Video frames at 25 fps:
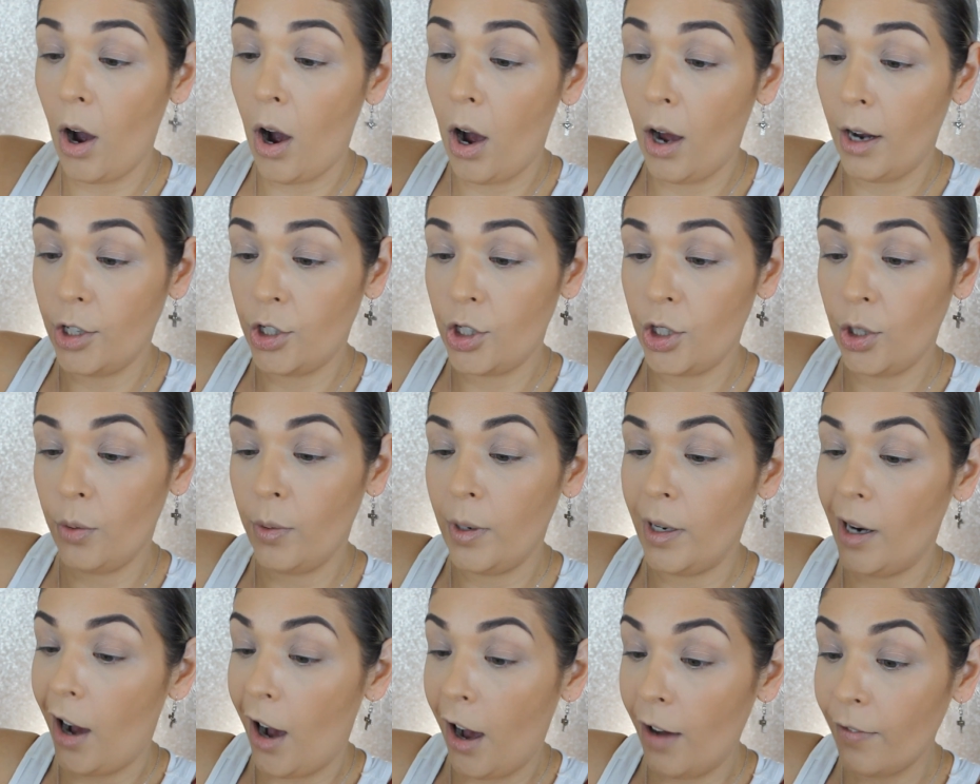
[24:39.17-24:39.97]
onto
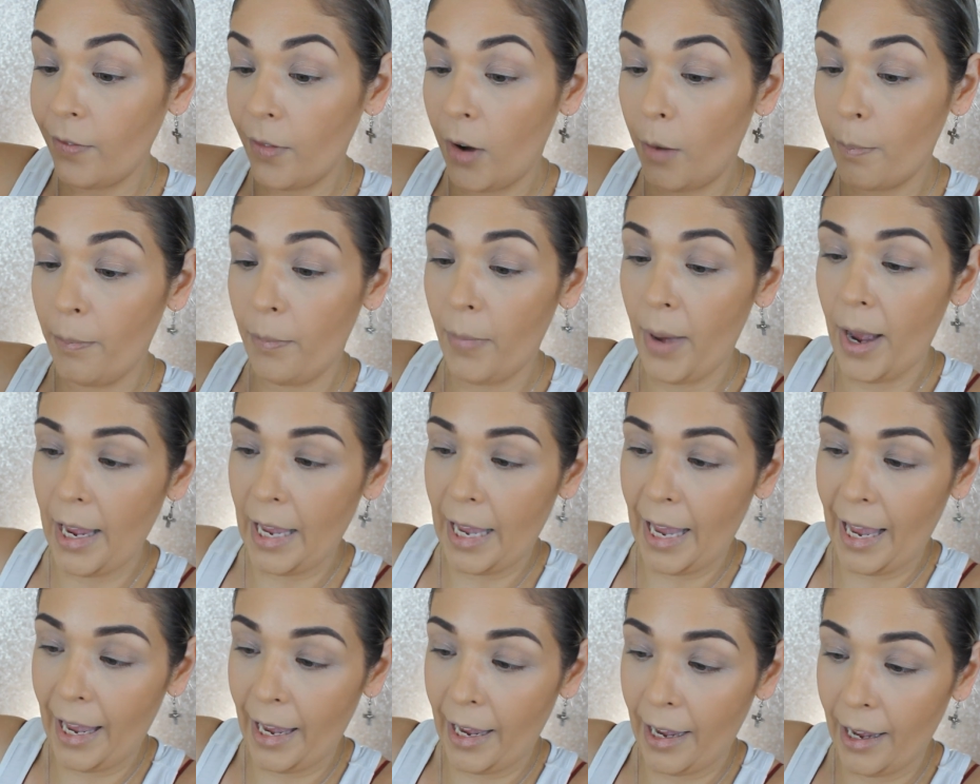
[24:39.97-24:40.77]
and off my
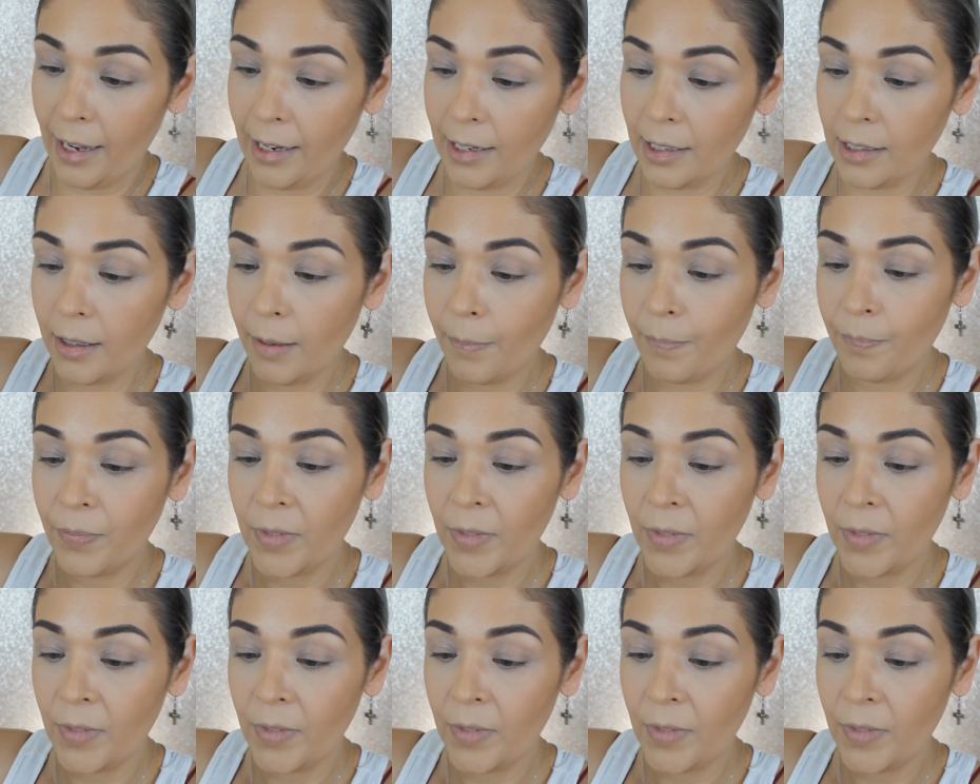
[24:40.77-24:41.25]
hand.